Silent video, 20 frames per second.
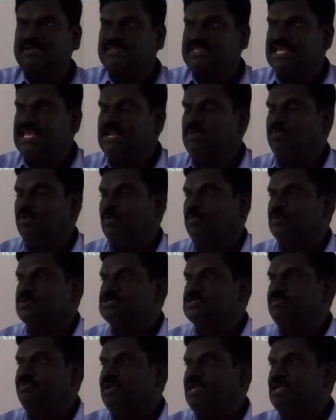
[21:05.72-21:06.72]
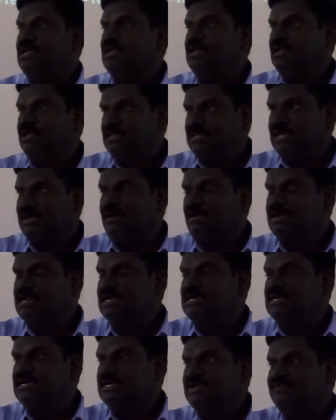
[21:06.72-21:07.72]
theory proposed by, the
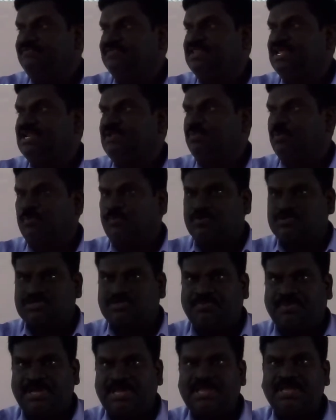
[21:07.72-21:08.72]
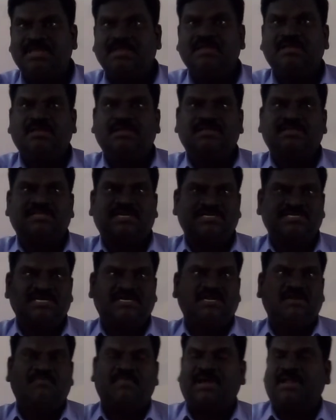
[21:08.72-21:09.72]
continental drift theory proposed by that
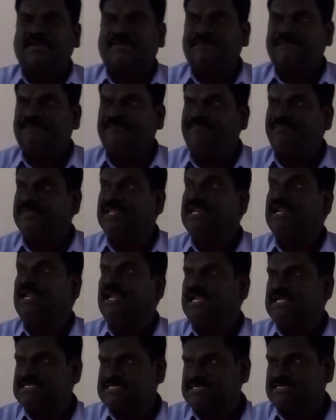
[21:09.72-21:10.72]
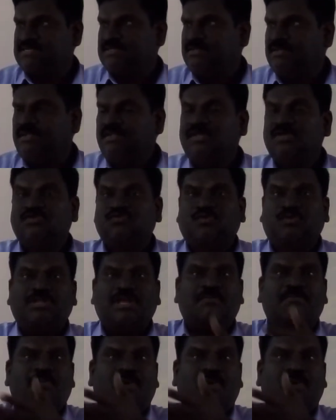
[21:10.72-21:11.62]
gentleman. They realized. So the